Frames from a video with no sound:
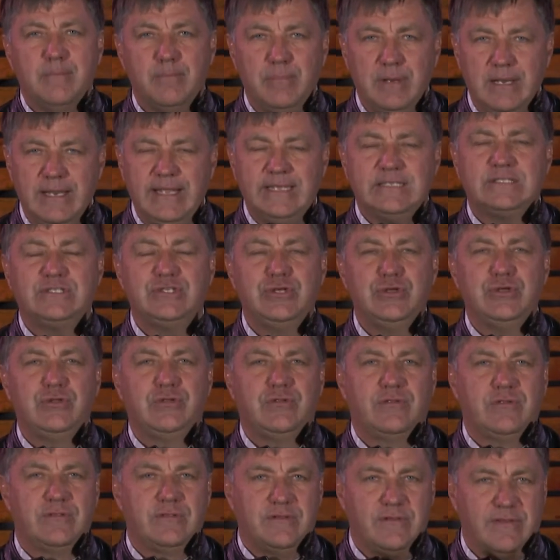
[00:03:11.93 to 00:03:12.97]
Bless you.
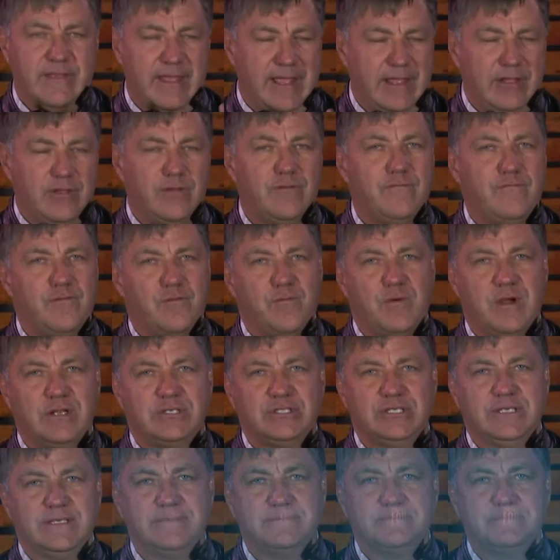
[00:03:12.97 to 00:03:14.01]
Thank you for
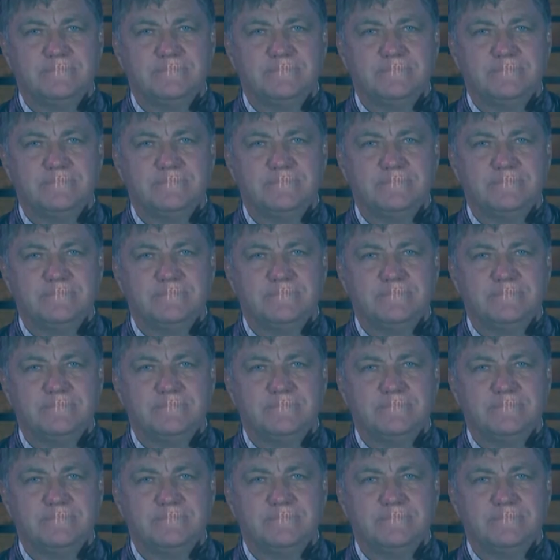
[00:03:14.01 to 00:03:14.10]
watching.